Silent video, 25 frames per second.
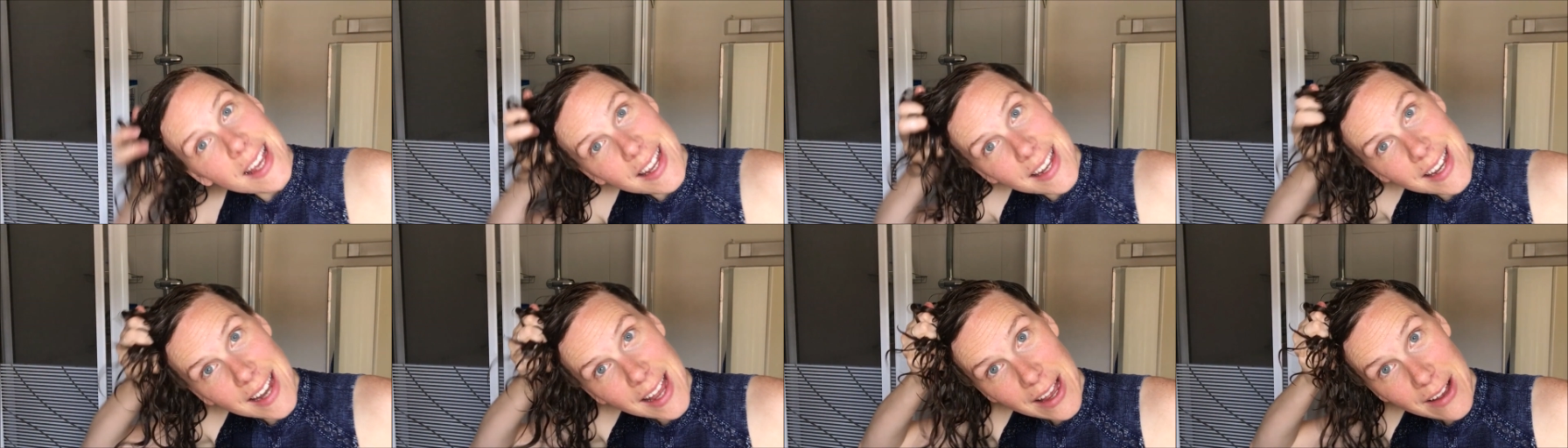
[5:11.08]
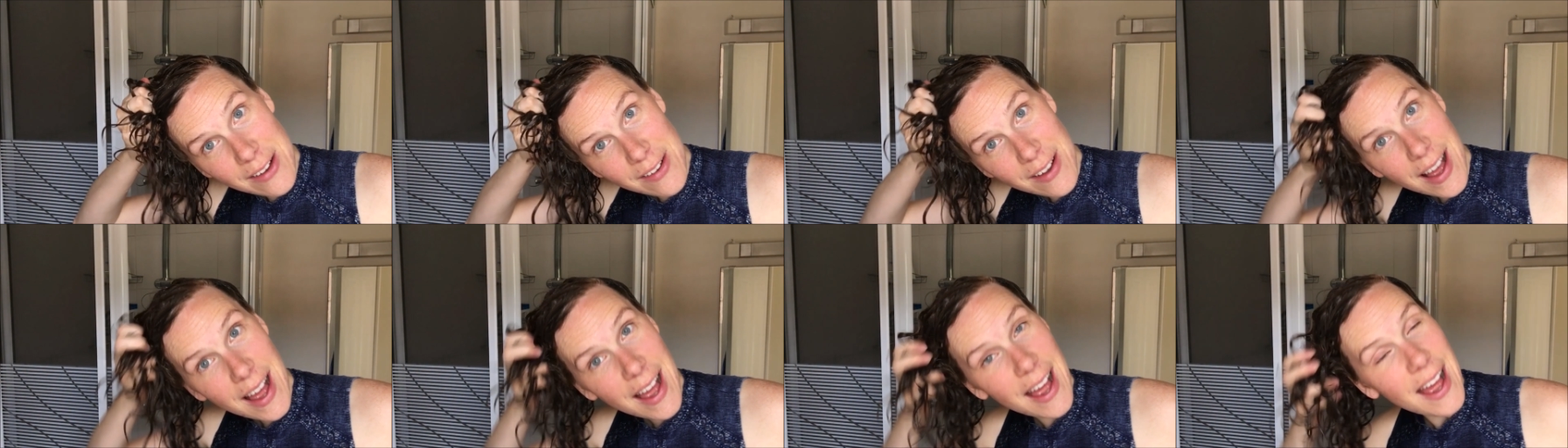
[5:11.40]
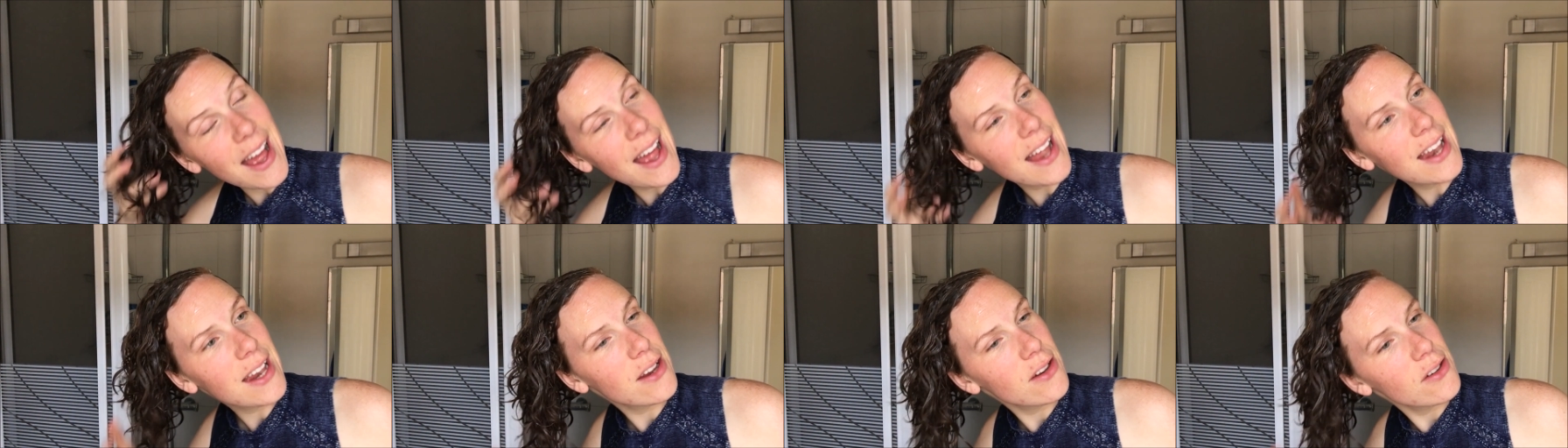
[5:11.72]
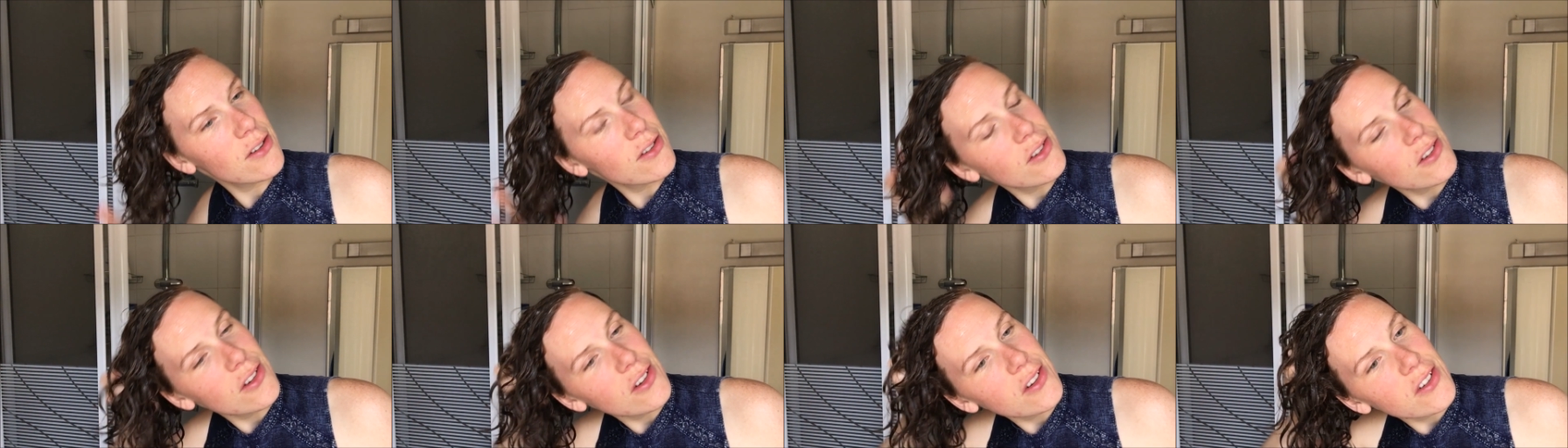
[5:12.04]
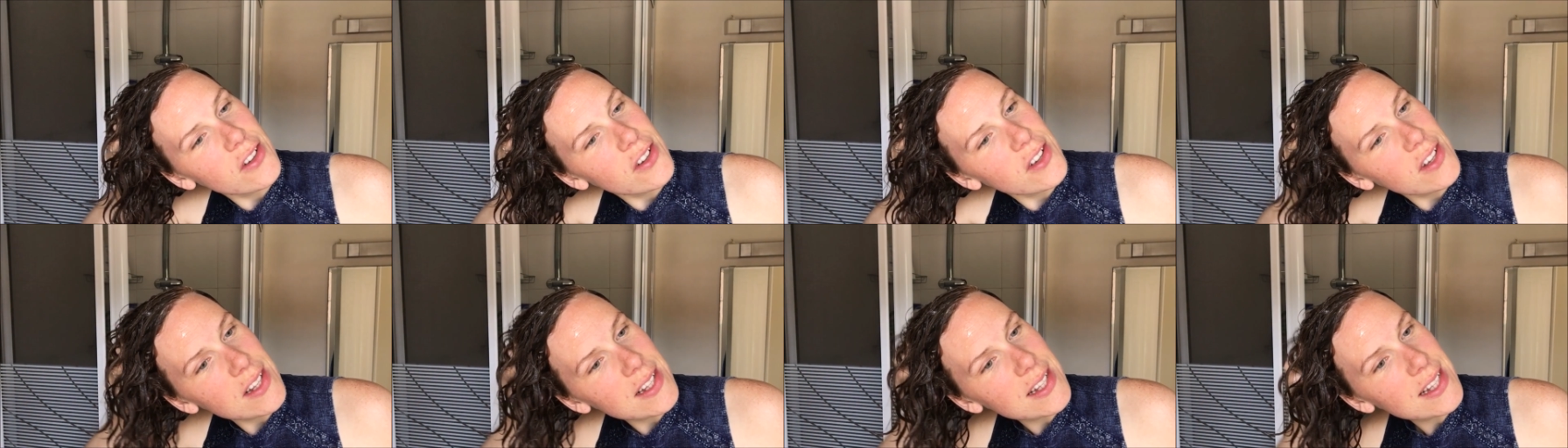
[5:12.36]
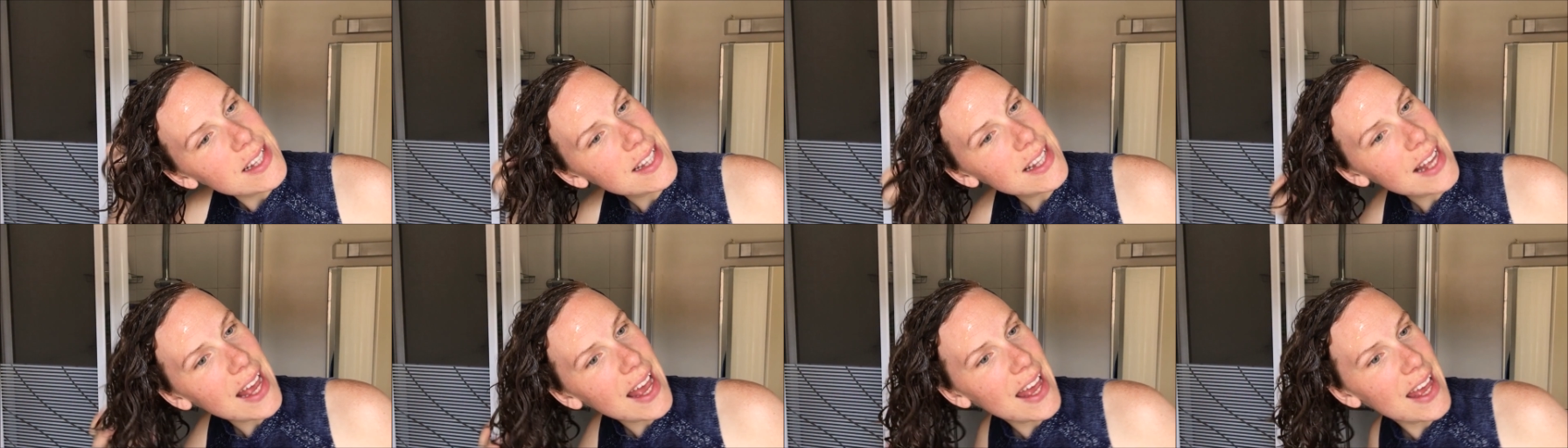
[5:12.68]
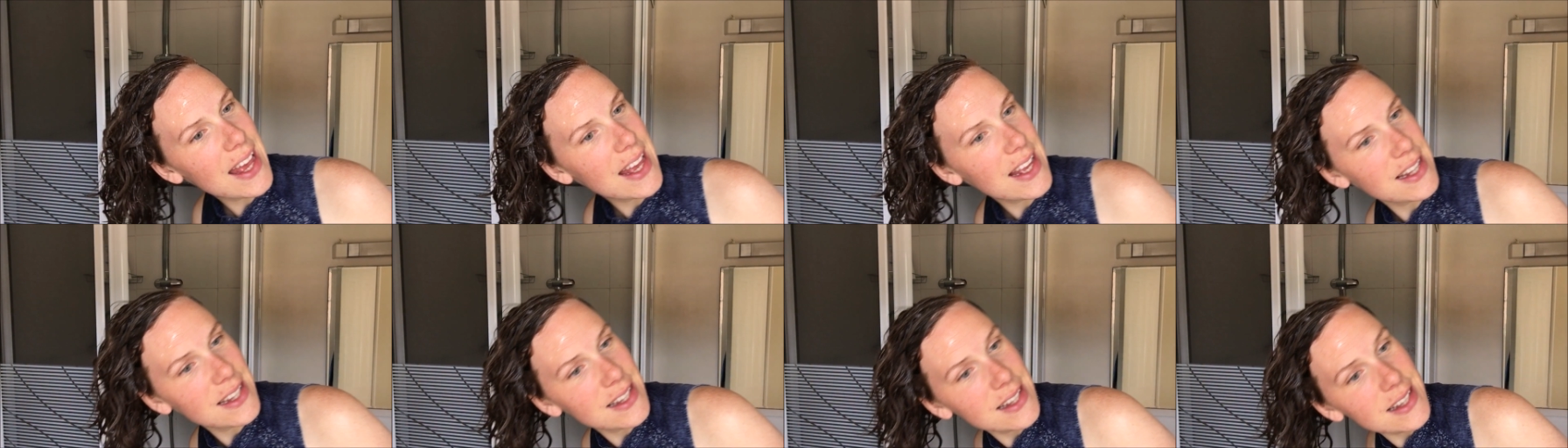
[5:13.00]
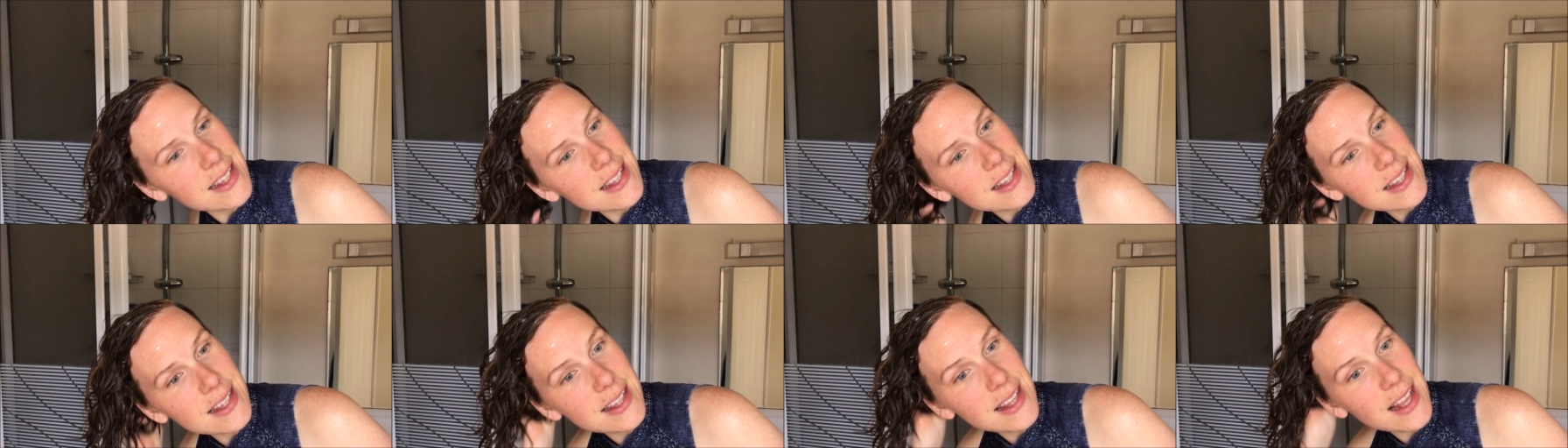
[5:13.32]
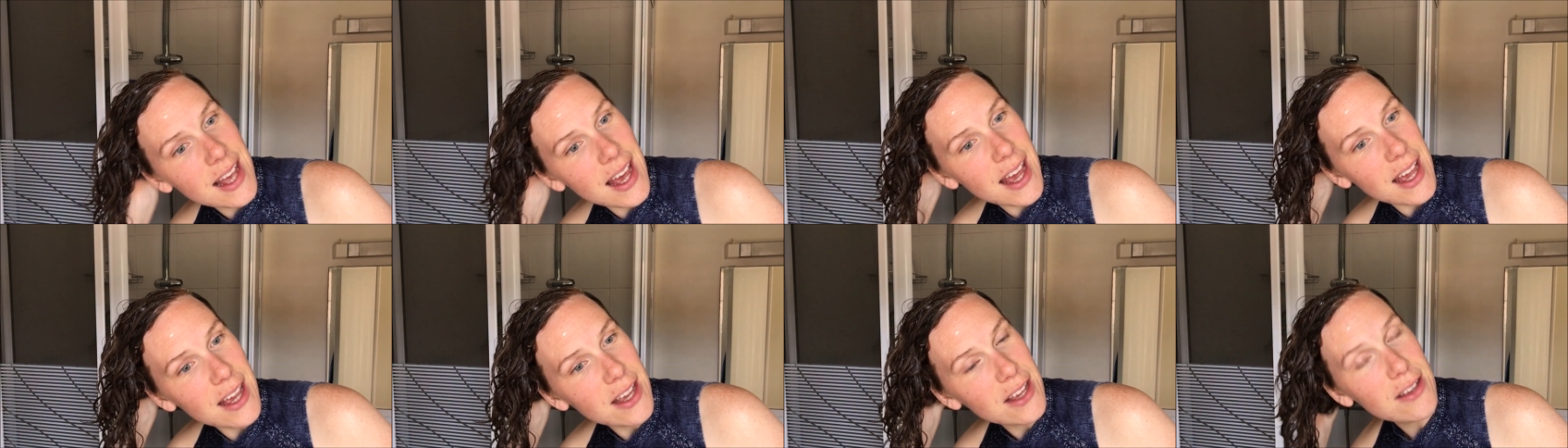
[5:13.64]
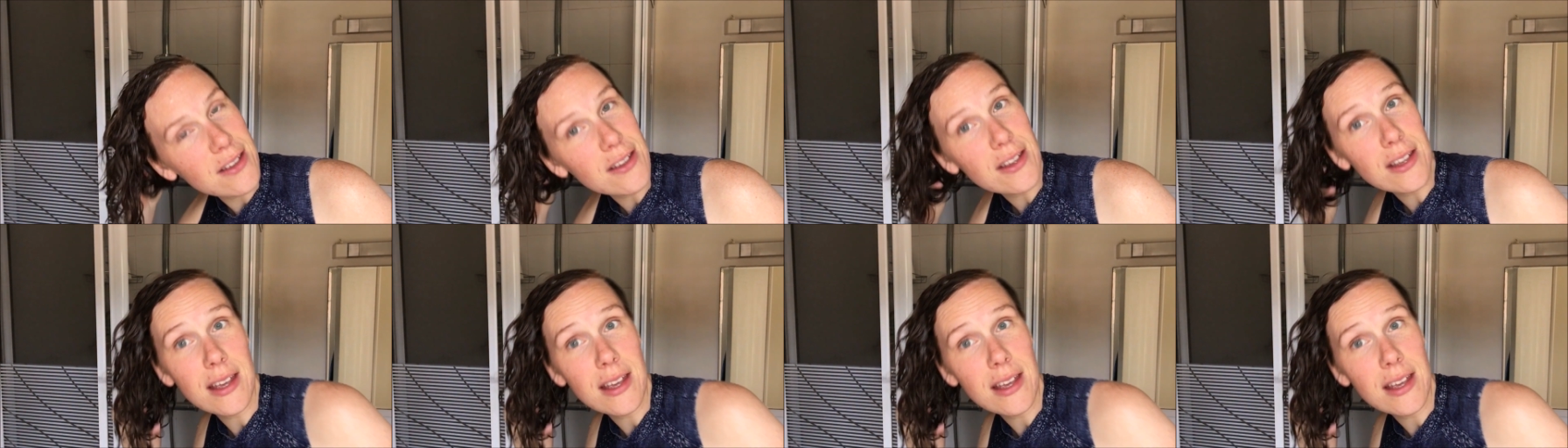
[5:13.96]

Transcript: Now, Eleanor says that